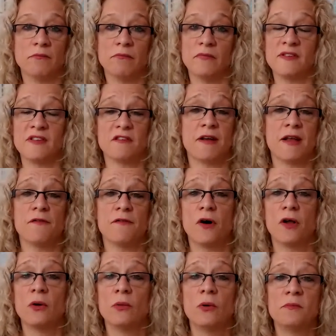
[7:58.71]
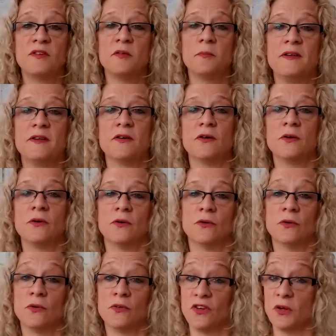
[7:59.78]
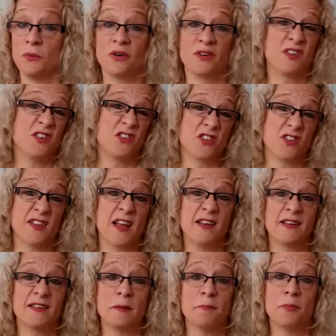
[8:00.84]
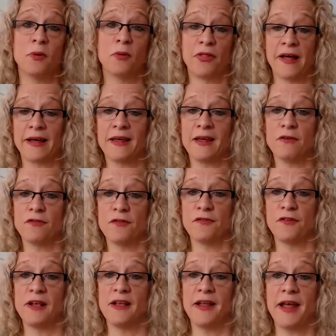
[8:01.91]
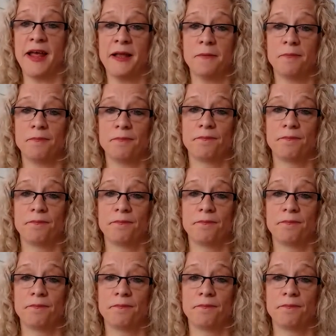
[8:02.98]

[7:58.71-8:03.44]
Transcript: Is there any follow-up done, or do you want to just send a simple thank you for filling it in?